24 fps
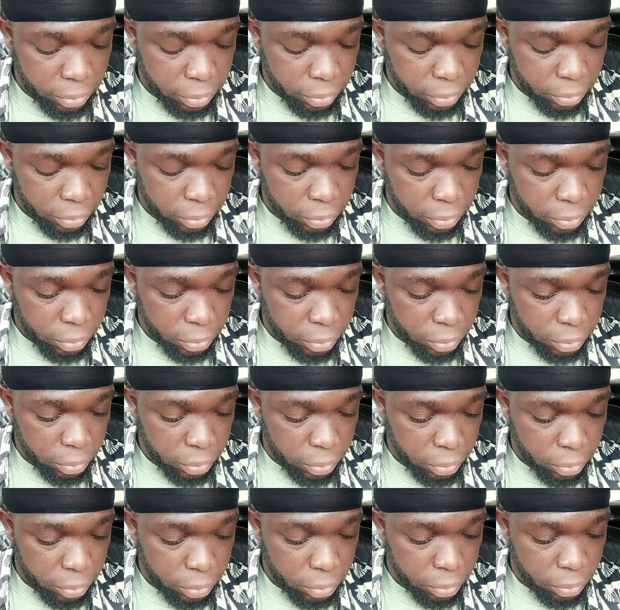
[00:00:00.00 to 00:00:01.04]

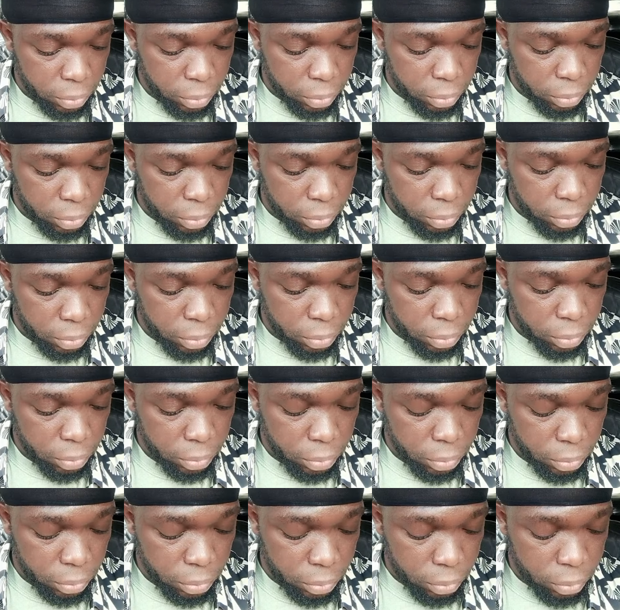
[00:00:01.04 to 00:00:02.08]

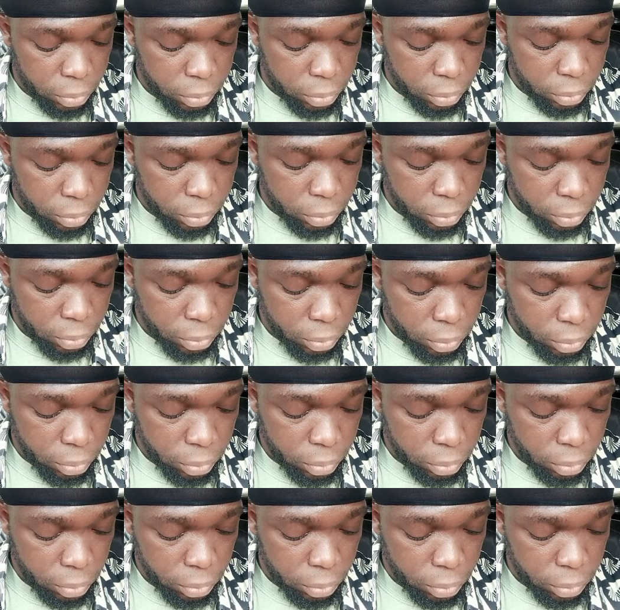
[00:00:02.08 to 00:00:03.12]

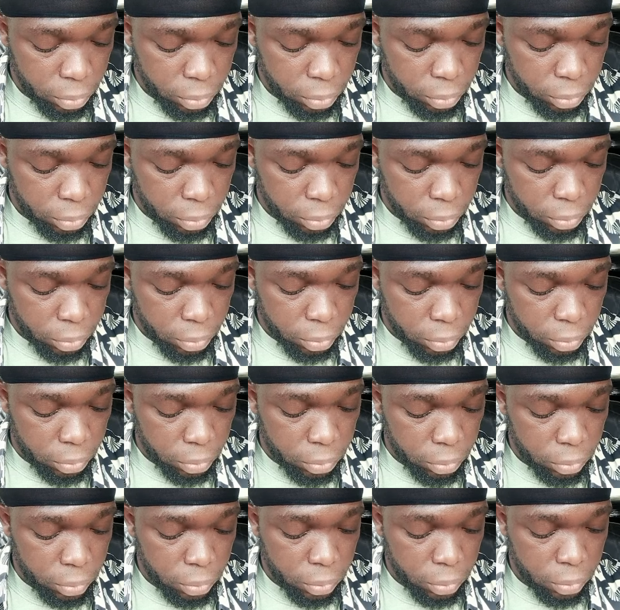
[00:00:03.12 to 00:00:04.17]

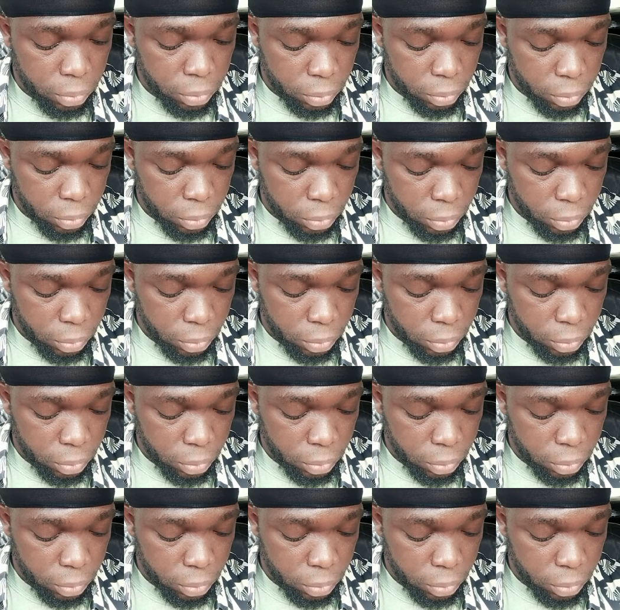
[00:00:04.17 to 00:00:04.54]
No one is speaking in this clip.